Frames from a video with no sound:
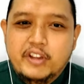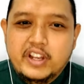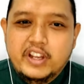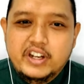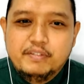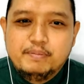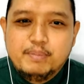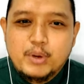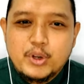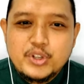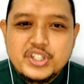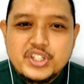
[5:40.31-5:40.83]
is
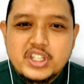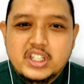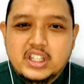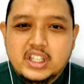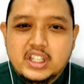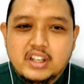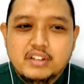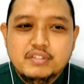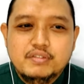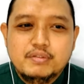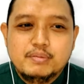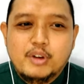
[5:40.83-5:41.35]
very
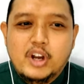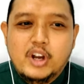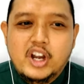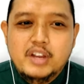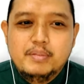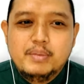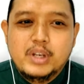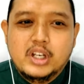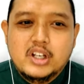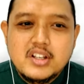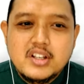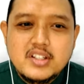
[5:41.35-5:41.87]
positive.
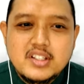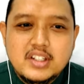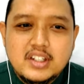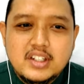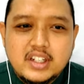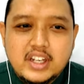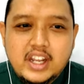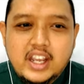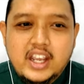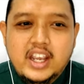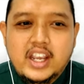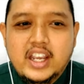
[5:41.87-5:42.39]
Why?
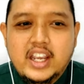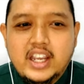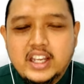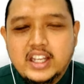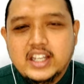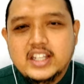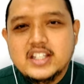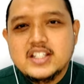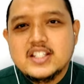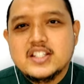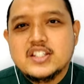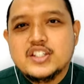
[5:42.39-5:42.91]
Because
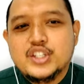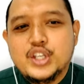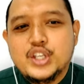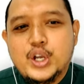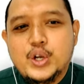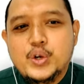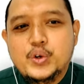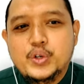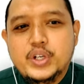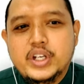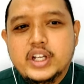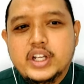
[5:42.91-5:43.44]
they
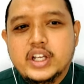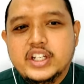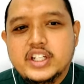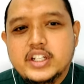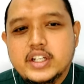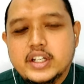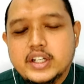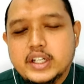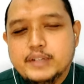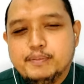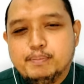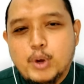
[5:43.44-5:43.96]
saw
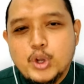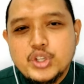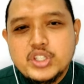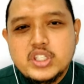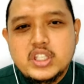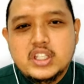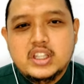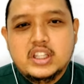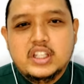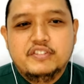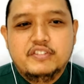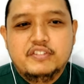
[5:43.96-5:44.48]
the
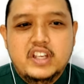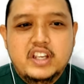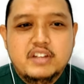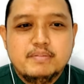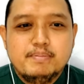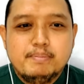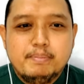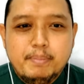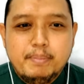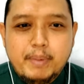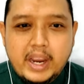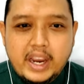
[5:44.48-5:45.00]
positive
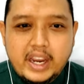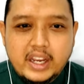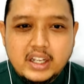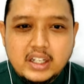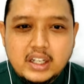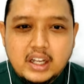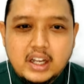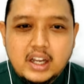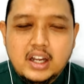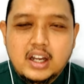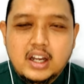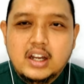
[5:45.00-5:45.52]

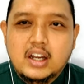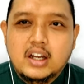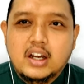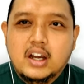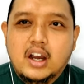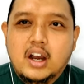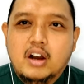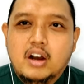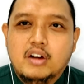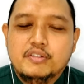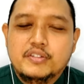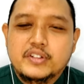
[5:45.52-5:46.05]
impact
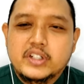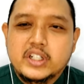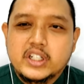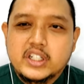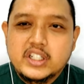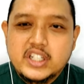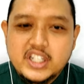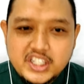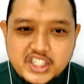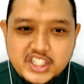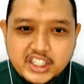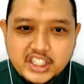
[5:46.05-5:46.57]
of
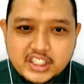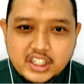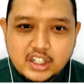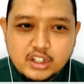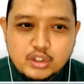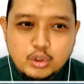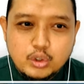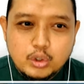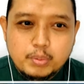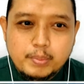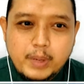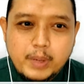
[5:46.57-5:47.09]
the
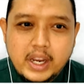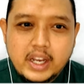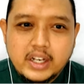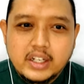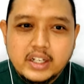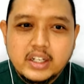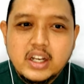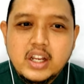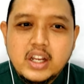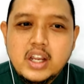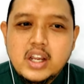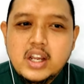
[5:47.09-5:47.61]
digital
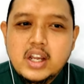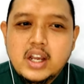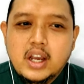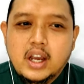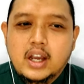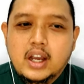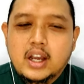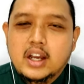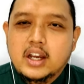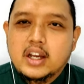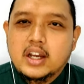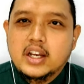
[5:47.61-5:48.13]
Qurban.
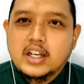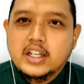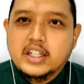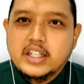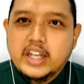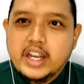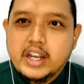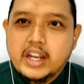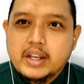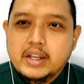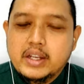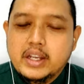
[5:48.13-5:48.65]

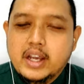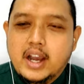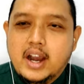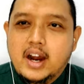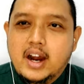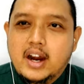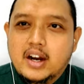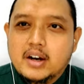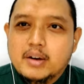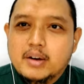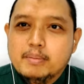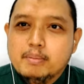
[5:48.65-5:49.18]
They
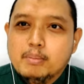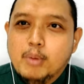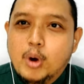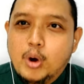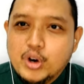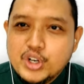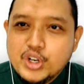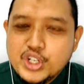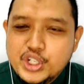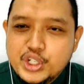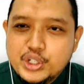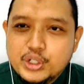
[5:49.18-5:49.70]
are
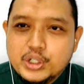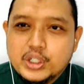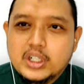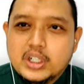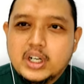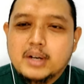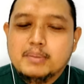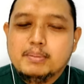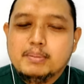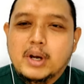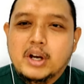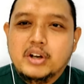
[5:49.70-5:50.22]
more
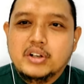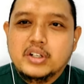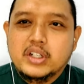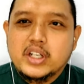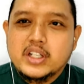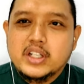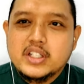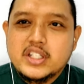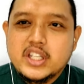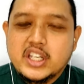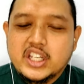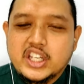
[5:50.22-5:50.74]
sure
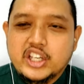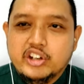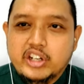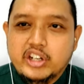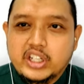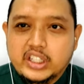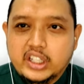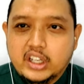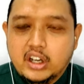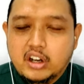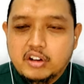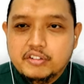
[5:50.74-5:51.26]
about the
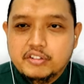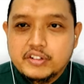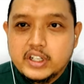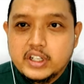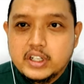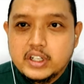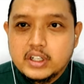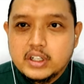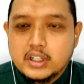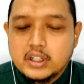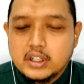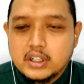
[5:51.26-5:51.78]
security
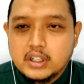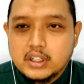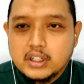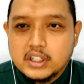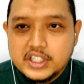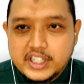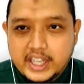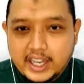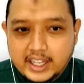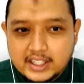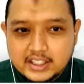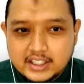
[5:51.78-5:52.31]
of
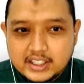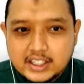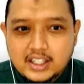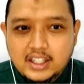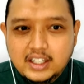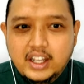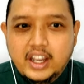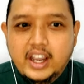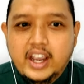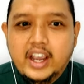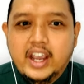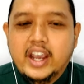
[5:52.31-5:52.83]
the
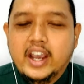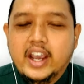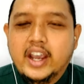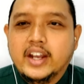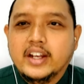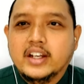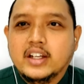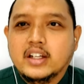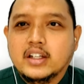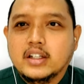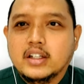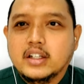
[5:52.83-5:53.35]
cattle,
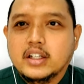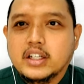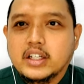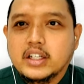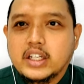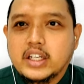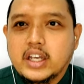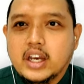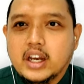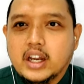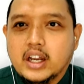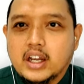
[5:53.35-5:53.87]
and
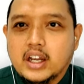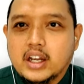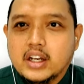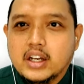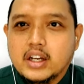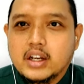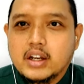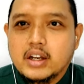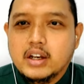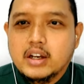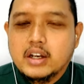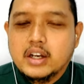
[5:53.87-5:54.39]

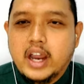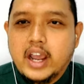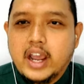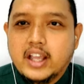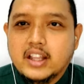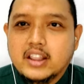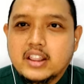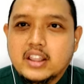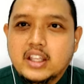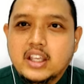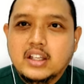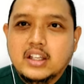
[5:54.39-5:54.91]

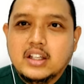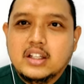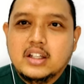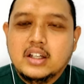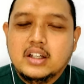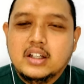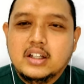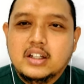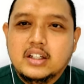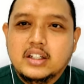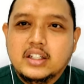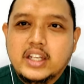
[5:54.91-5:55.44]
I think
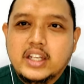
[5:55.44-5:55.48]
